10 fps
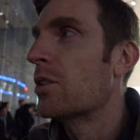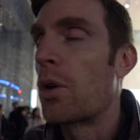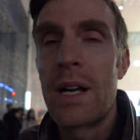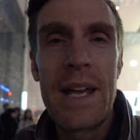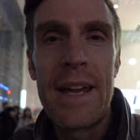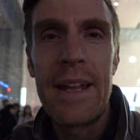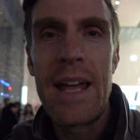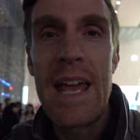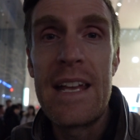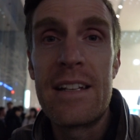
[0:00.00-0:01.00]
going to hit
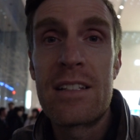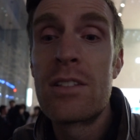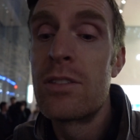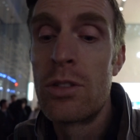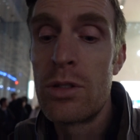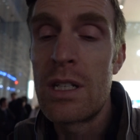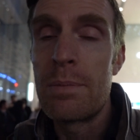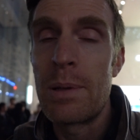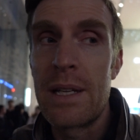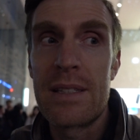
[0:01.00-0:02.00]
a sushi
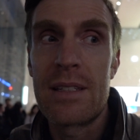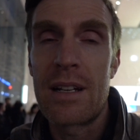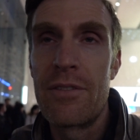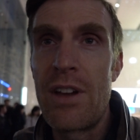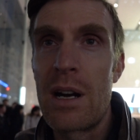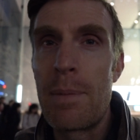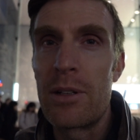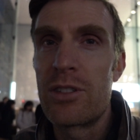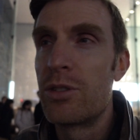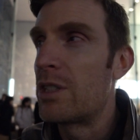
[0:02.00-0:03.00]
place, a conveyor
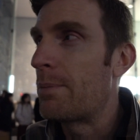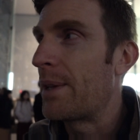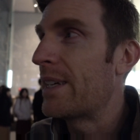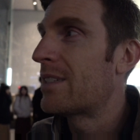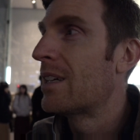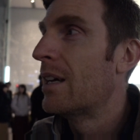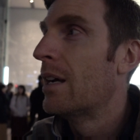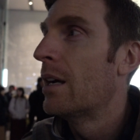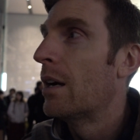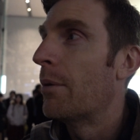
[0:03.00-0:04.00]
belt sushi place,
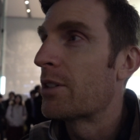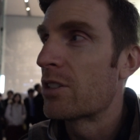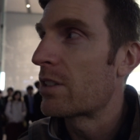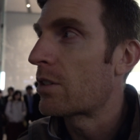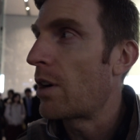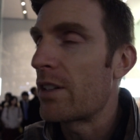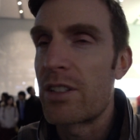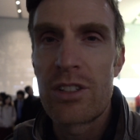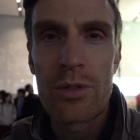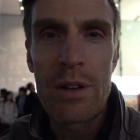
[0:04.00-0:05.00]
which is just across
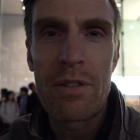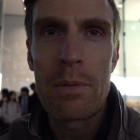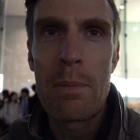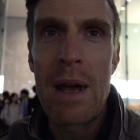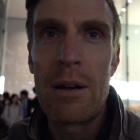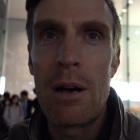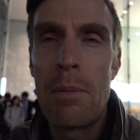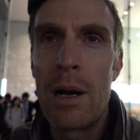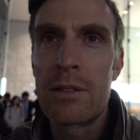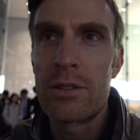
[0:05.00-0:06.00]
the street from
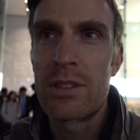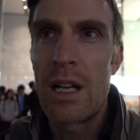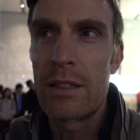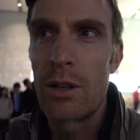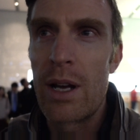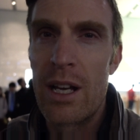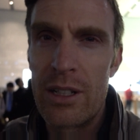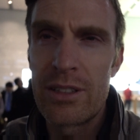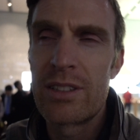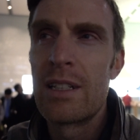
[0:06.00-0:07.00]
Omotesando
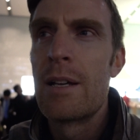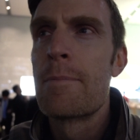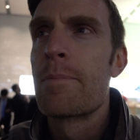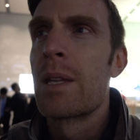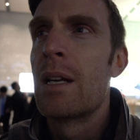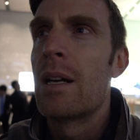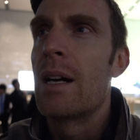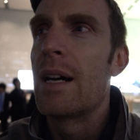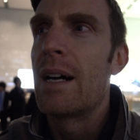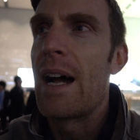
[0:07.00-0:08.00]
Hills,
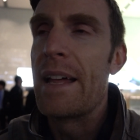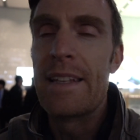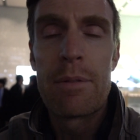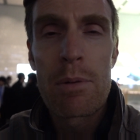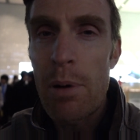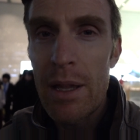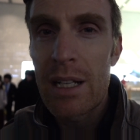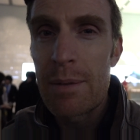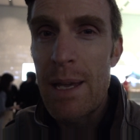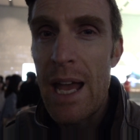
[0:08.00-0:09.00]
and then we're probably
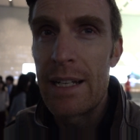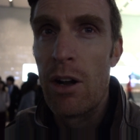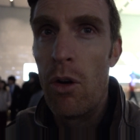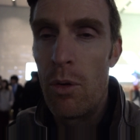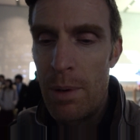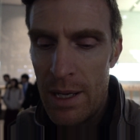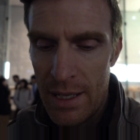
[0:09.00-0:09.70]
going to be heading home